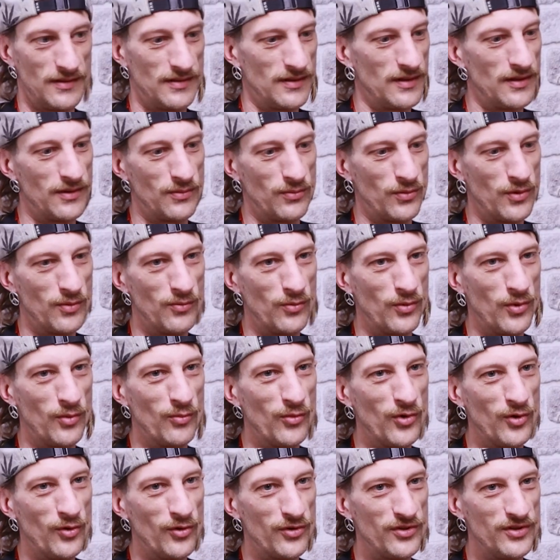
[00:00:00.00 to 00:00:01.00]
Like, what, what
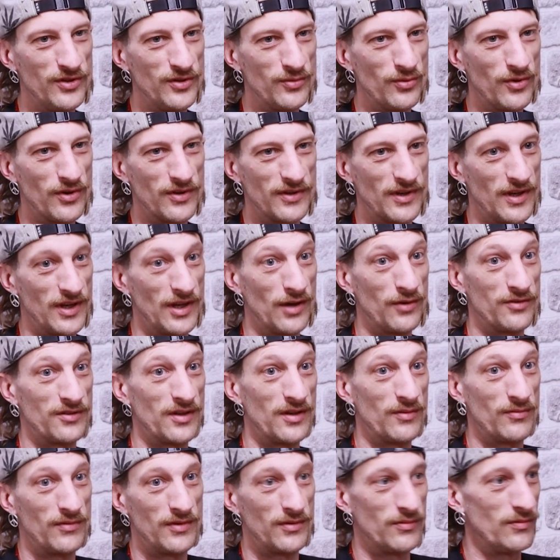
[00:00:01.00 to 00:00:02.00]
more do you want? And I was
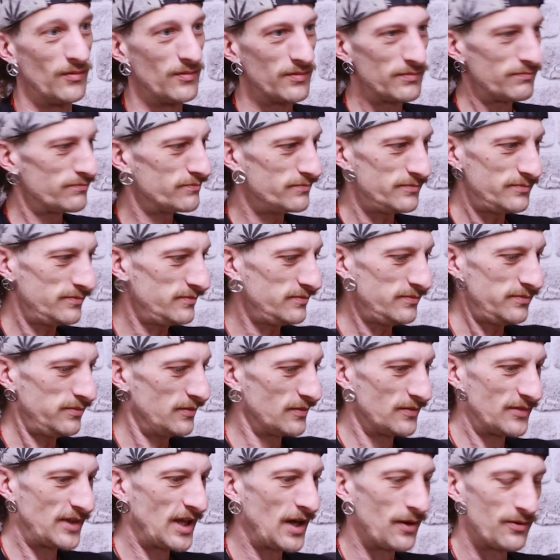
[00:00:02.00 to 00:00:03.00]
like,
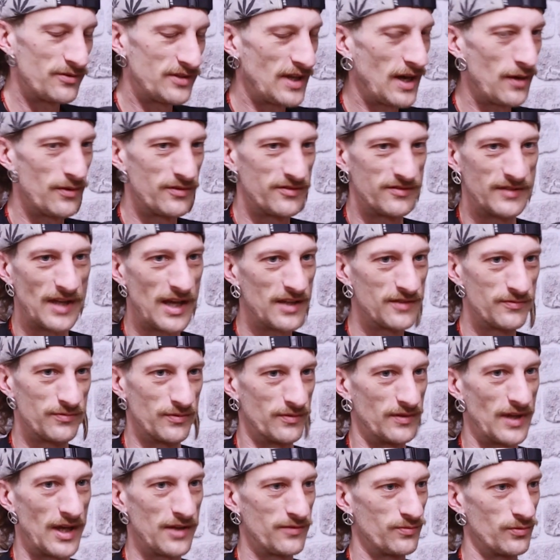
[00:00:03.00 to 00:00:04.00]
that, that was that's
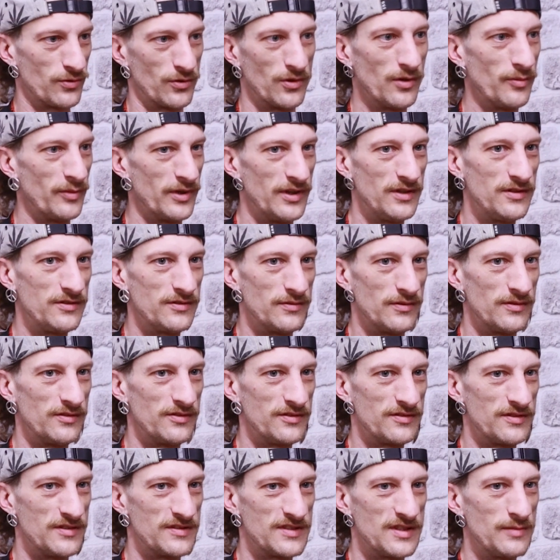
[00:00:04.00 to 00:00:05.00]
what that's what got me into it.
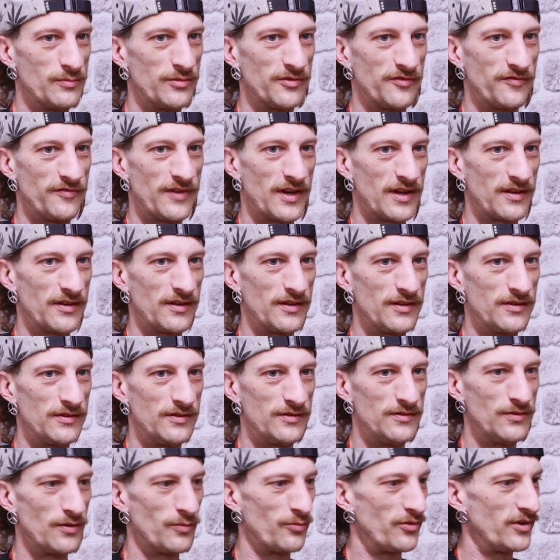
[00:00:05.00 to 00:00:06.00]
Just the simple fact that
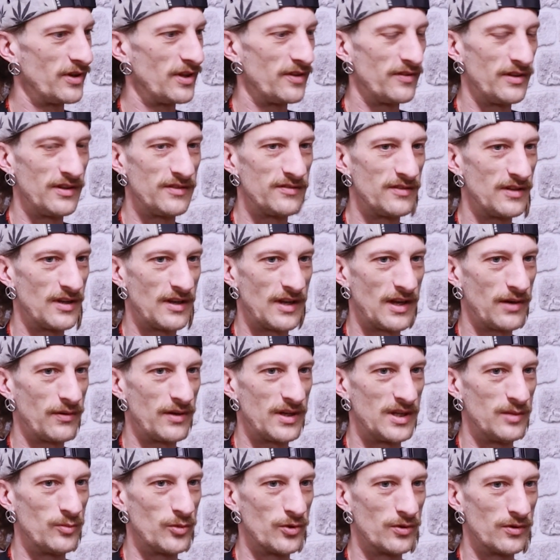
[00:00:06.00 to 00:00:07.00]
you're not bringing things in and out
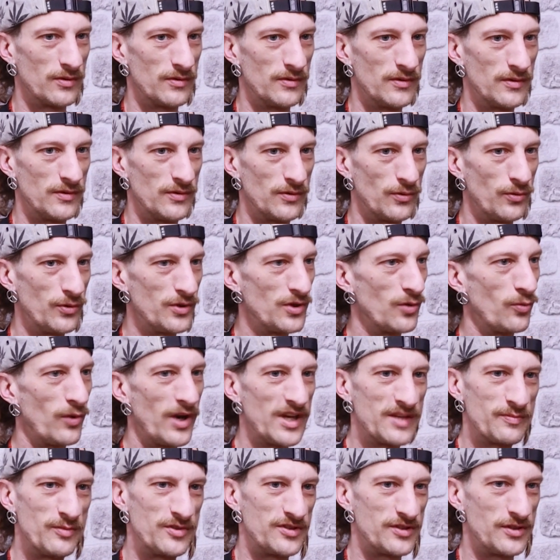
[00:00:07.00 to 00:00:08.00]
anymore all your
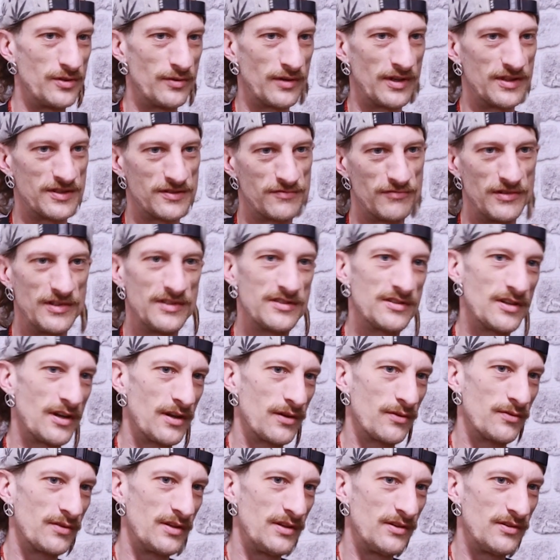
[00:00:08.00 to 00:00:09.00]
waste material gets
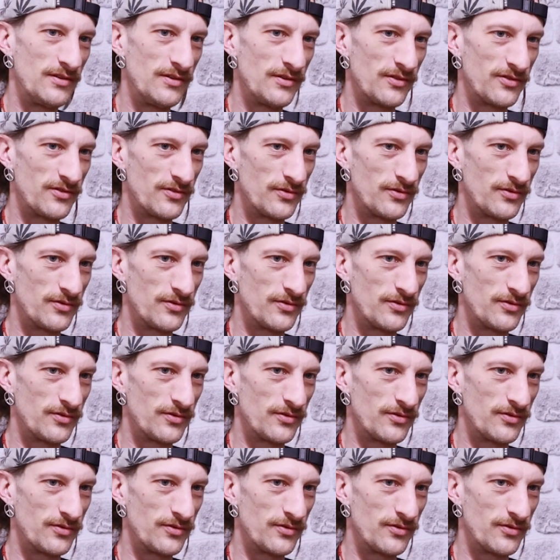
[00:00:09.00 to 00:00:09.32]
recycled into your